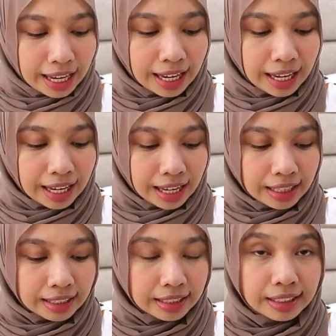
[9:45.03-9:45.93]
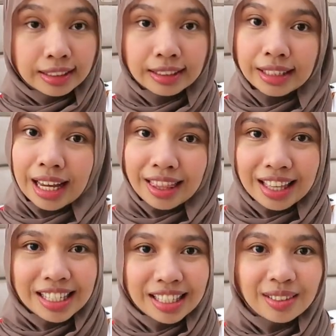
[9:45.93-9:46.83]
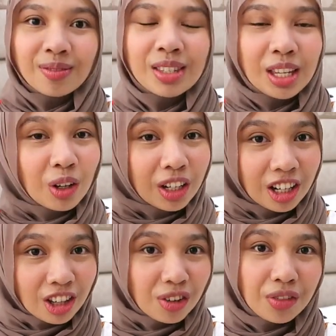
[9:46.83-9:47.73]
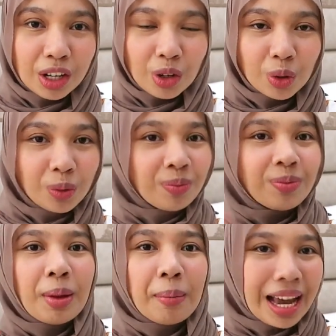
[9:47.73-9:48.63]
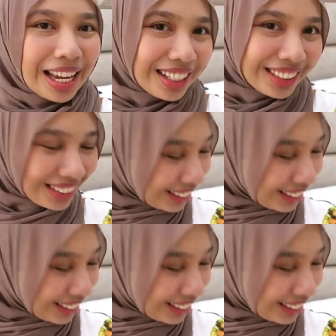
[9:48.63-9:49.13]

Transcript: And yeah, that's it. See you in another video. Bye.